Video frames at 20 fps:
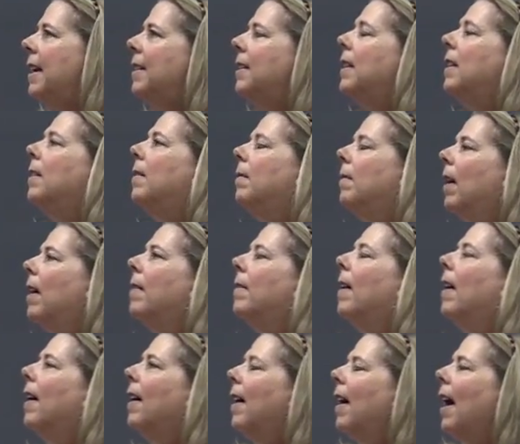And
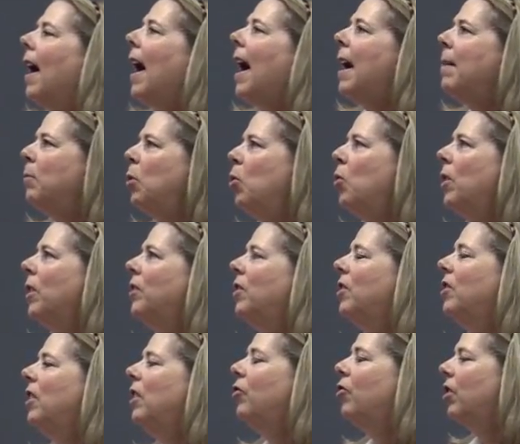I'm going to
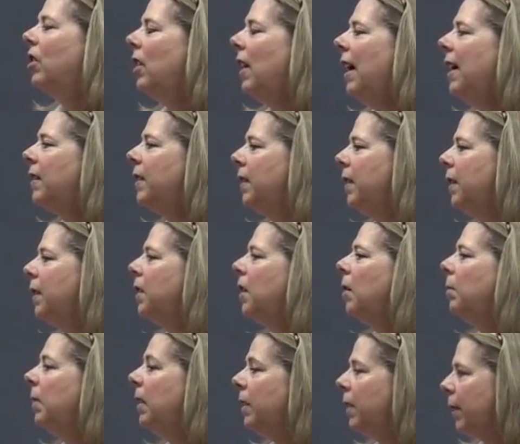teach a class this
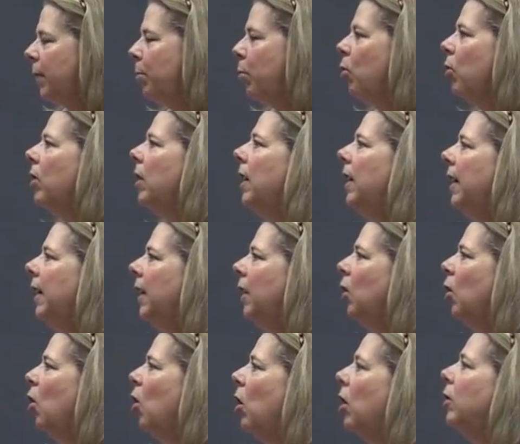coming
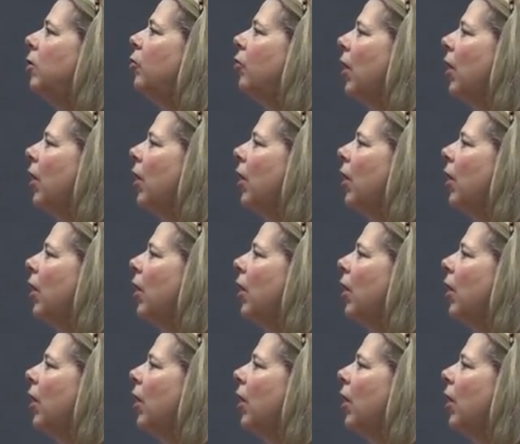spring on